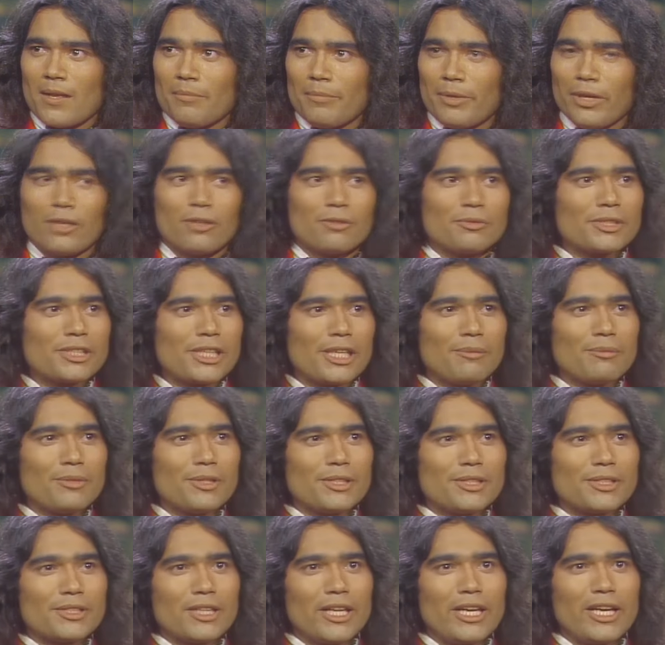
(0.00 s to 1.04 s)
Pilgrims came to
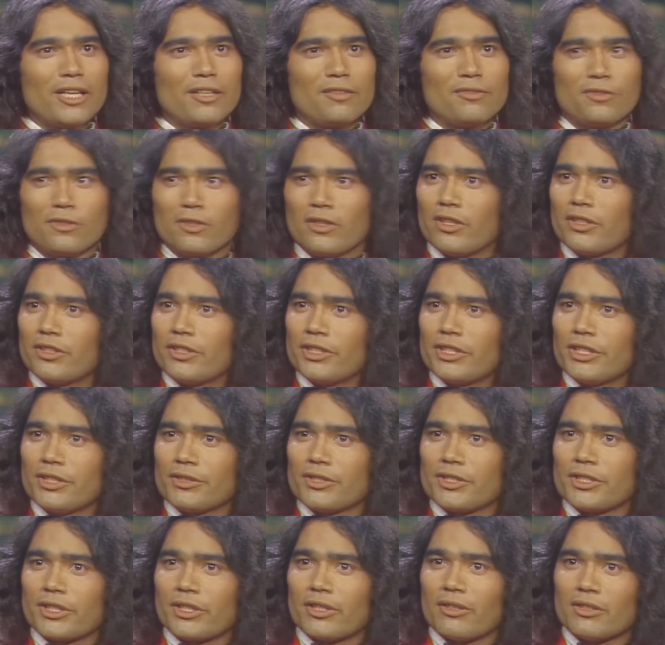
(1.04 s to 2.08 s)
this land four hundred
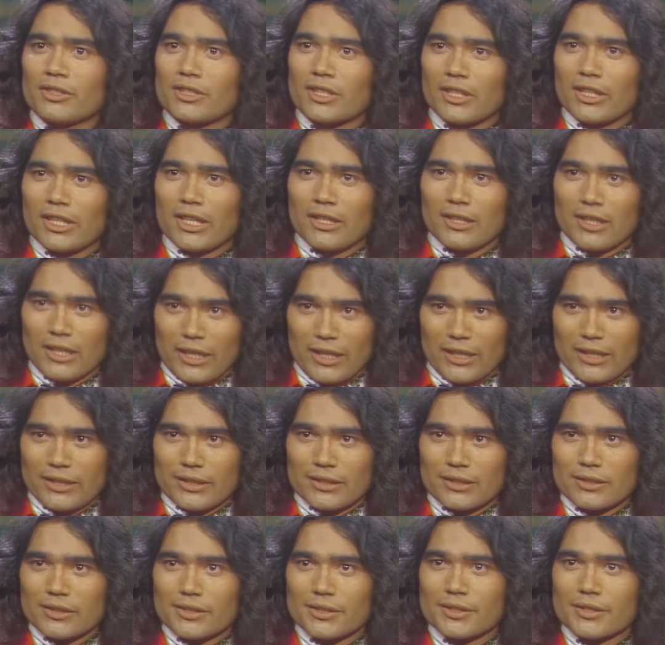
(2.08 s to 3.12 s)
years ago as illegal
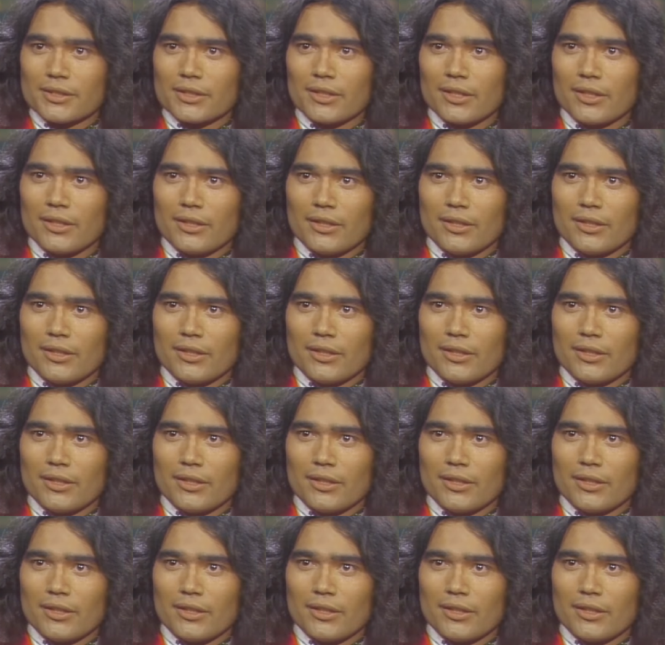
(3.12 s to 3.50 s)
aliens.